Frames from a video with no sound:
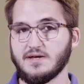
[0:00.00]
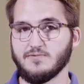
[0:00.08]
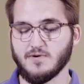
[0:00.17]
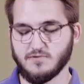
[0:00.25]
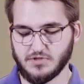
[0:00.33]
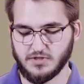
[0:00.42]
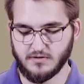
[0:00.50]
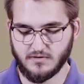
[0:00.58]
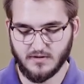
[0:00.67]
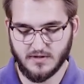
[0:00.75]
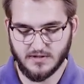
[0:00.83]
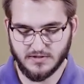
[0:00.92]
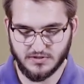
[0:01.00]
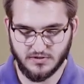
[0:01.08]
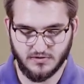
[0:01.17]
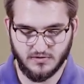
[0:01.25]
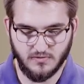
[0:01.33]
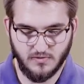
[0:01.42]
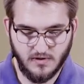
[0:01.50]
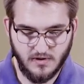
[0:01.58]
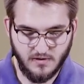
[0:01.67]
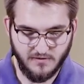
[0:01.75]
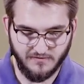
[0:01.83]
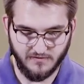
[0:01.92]
erosion? So
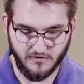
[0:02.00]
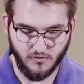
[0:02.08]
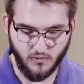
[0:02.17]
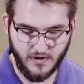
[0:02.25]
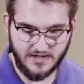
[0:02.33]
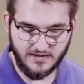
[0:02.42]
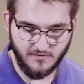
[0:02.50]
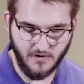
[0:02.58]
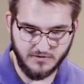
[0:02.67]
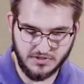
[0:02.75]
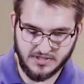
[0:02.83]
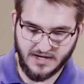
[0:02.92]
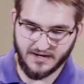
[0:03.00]
for the wind erosion,